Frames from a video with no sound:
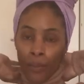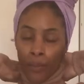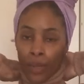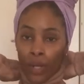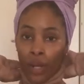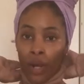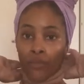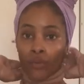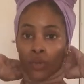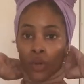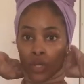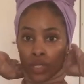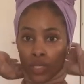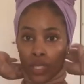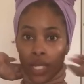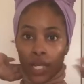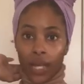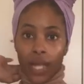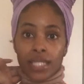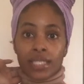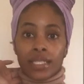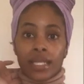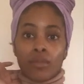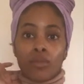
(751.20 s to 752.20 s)
But of course,
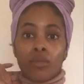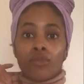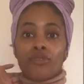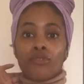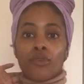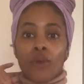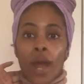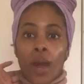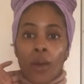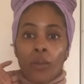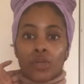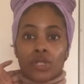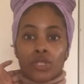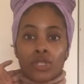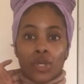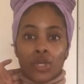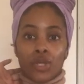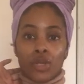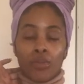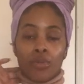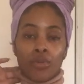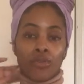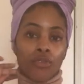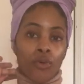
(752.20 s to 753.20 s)
like I said before, I will show
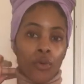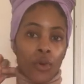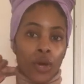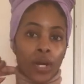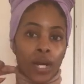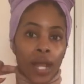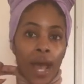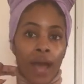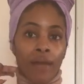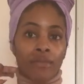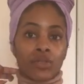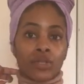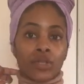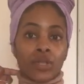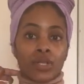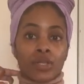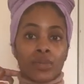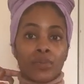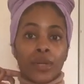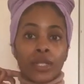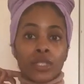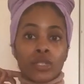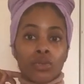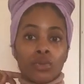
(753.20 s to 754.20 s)
you before and afters.
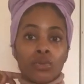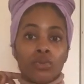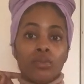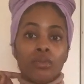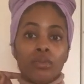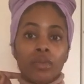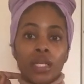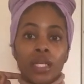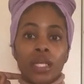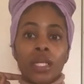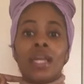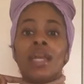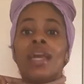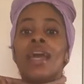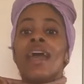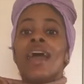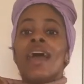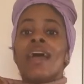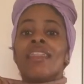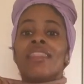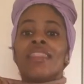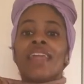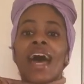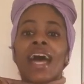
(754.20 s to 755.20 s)
But to me,
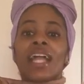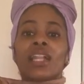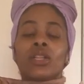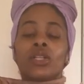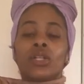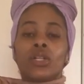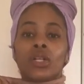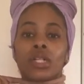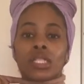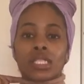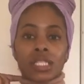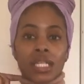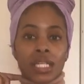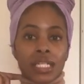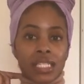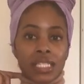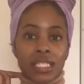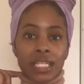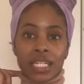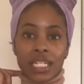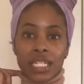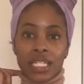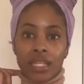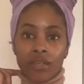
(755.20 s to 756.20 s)
that looks
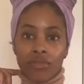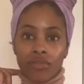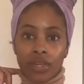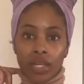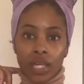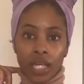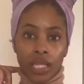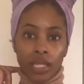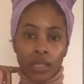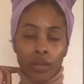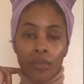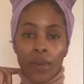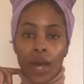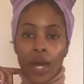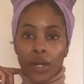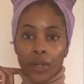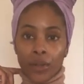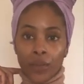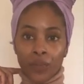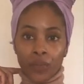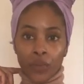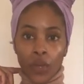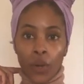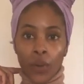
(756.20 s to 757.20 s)
significantly
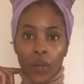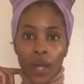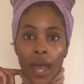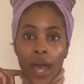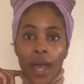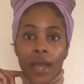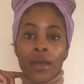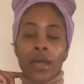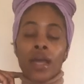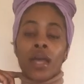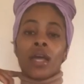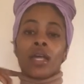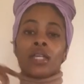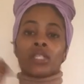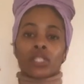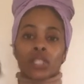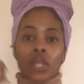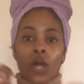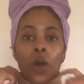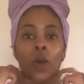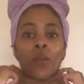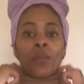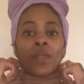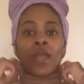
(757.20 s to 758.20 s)
better, okay?
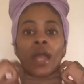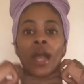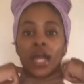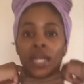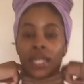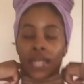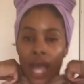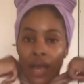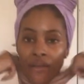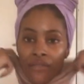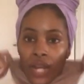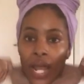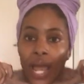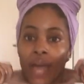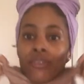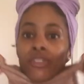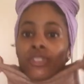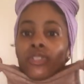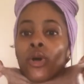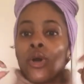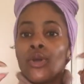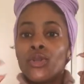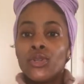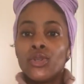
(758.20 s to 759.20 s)
So now that I have
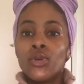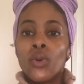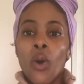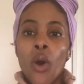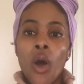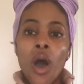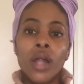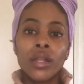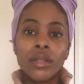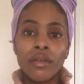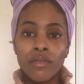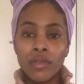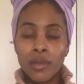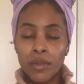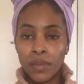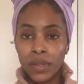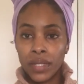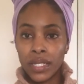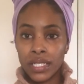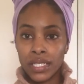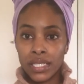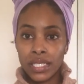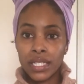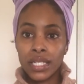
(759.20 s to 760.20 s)
shown you all of the
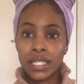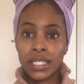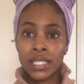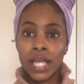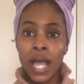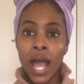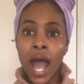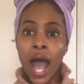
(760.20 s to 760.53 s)
pieces,